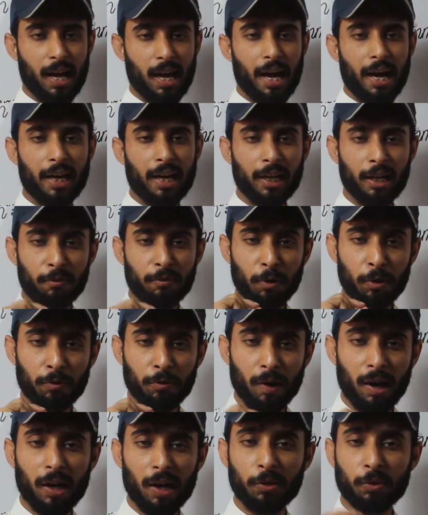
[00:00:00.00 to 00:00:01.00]
and if we
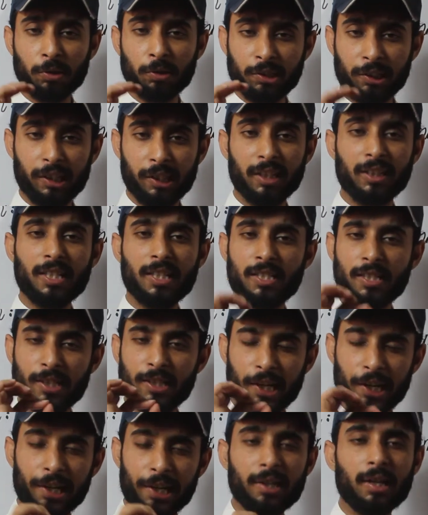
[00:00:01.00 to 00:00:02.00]
want to change the
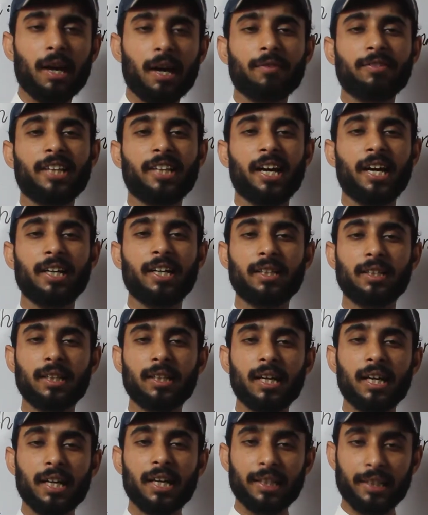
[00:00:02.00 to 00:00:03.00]
state of
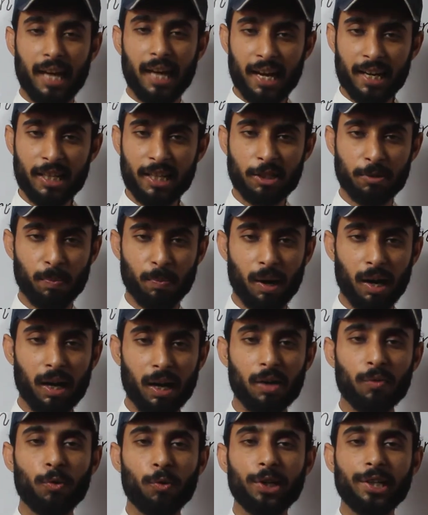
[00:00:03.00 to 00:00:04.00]
that tennis
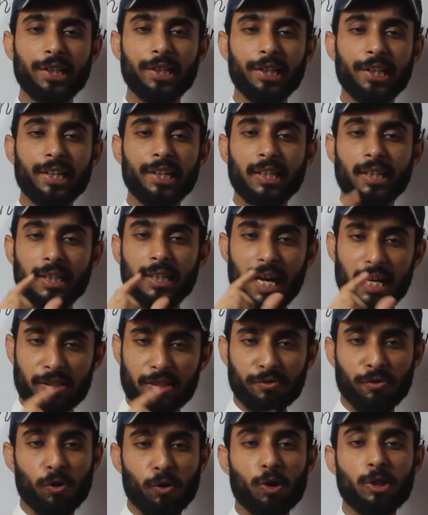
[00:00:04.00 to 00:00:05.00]
ball, we need
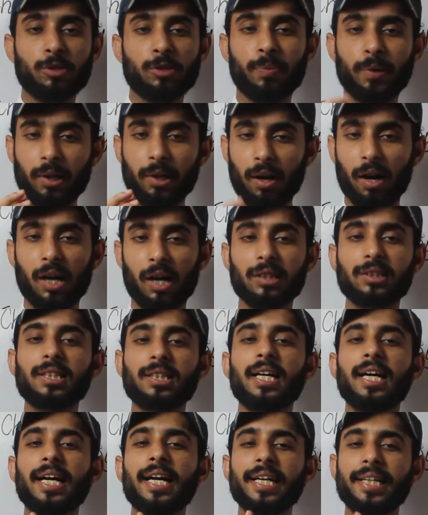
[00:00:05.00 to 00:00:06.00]
less force because
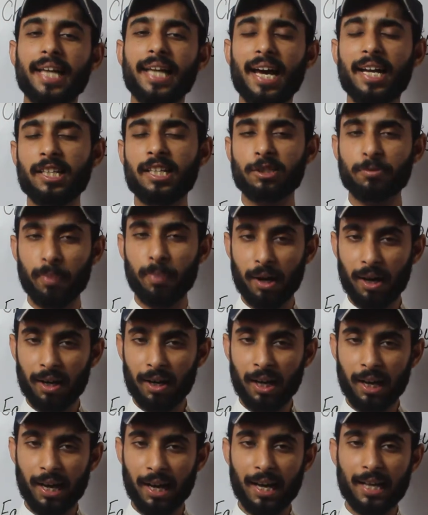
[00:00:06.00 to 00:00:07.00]
tennis ball
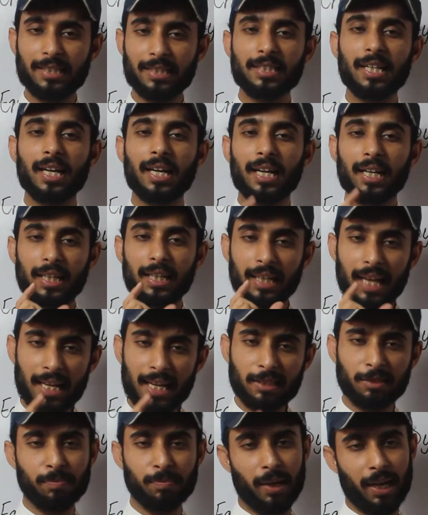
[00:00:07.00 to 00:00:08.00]
has
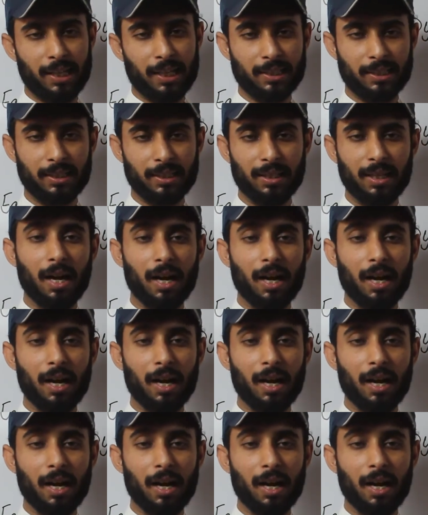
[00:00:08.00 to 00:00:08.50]
less mass.